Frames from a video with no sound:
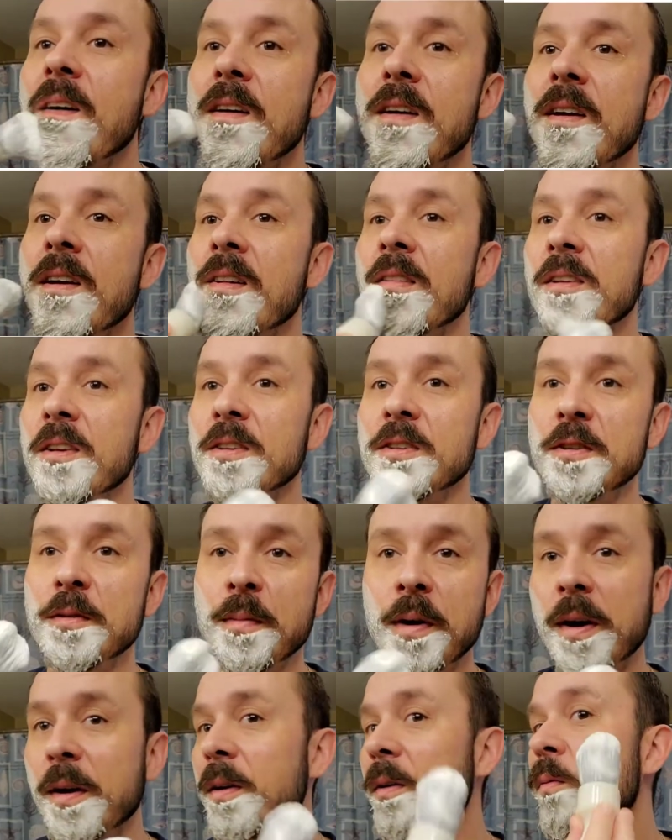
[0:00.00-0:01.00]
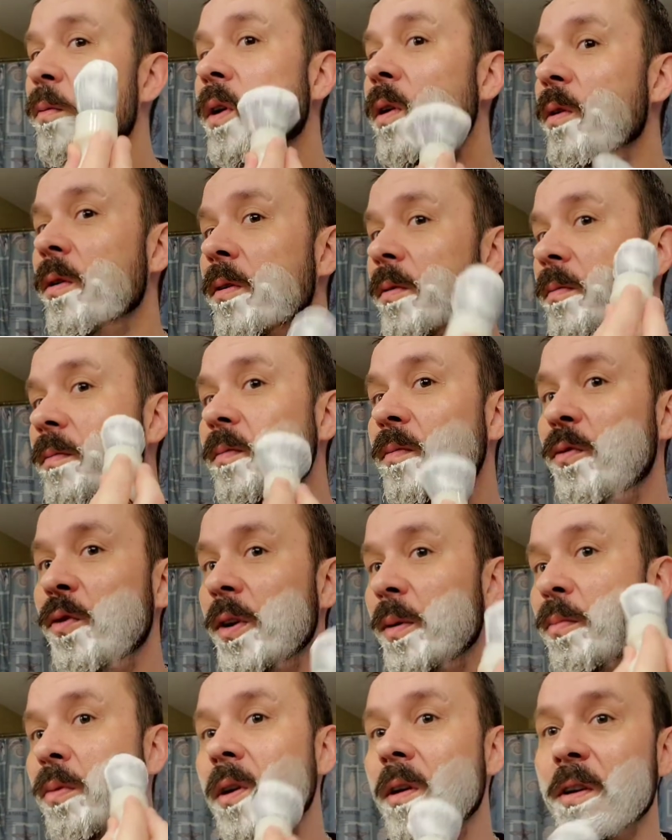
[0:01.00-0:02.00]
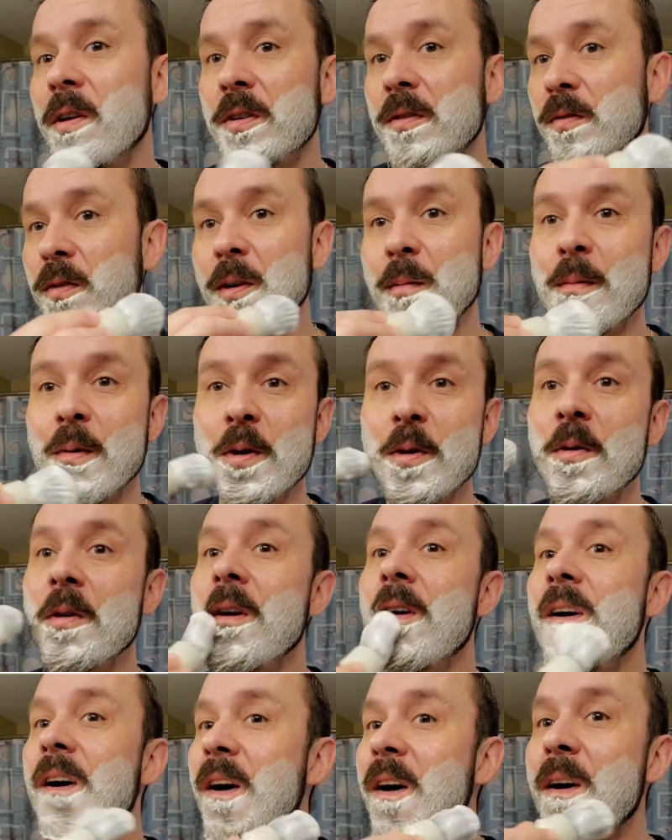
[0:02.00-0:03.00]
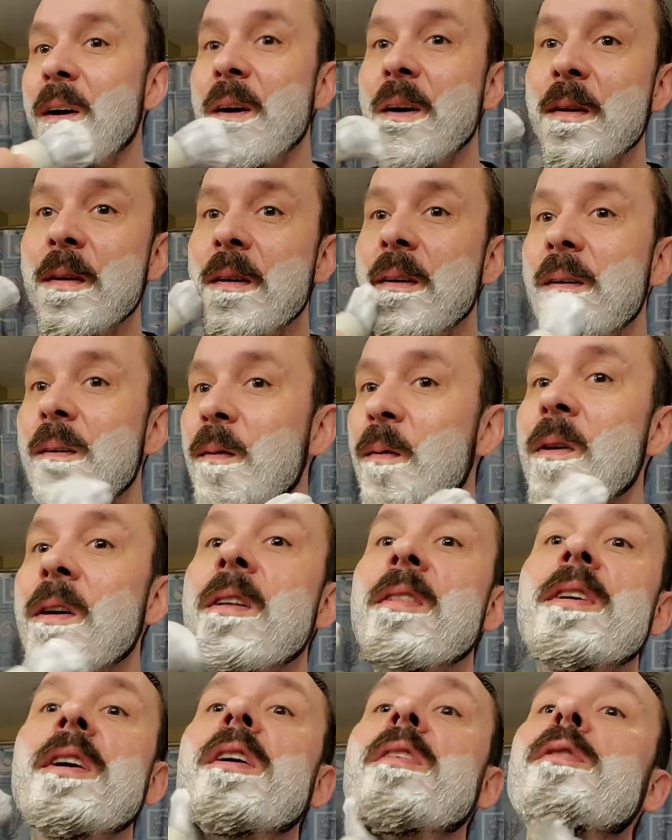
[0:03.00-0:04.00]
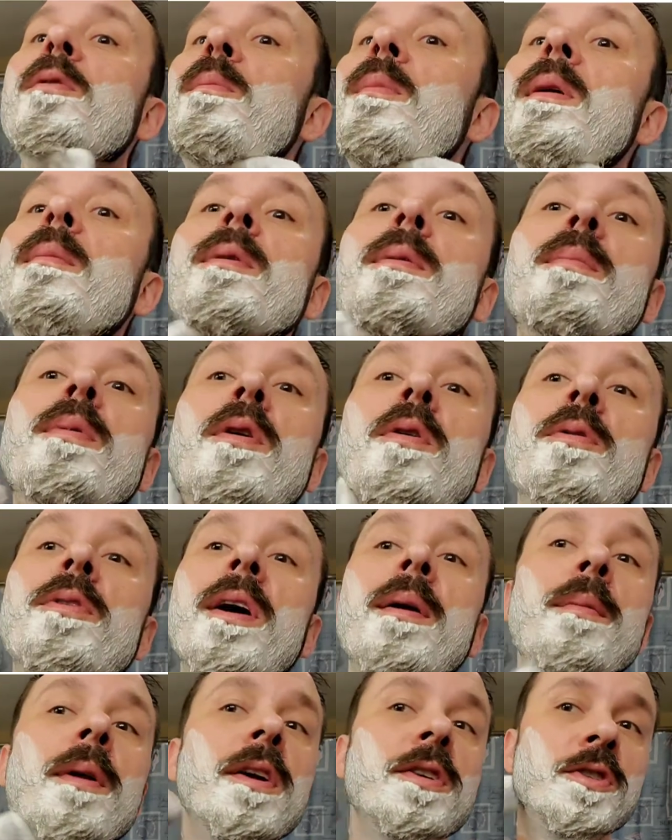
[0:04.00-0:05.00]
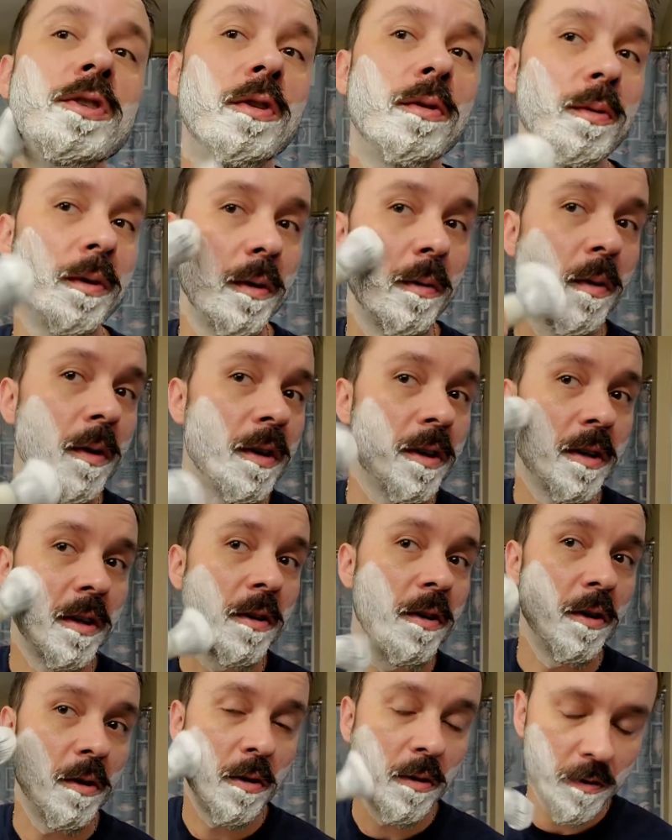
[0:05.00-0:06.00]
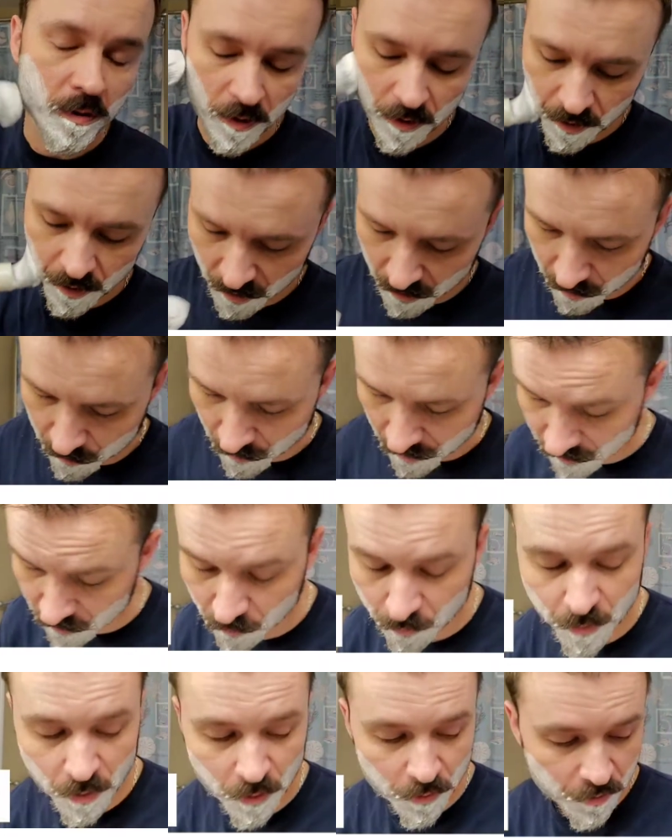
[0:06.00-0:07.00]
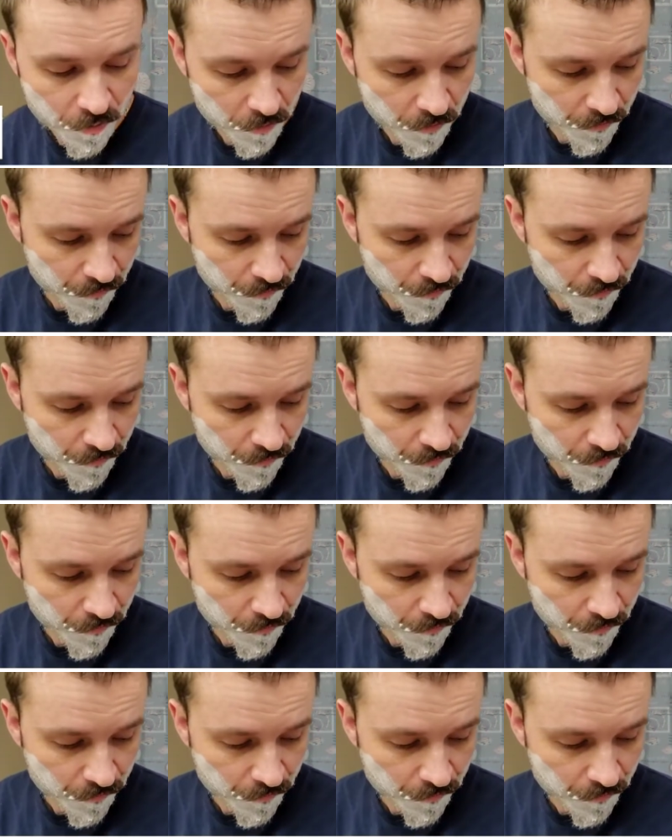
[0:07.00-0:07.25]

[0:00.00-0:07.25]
at least he might win a free brush, free bowl. One or the other, maybe both. I'm not sure what he wants to do. I think he might do both.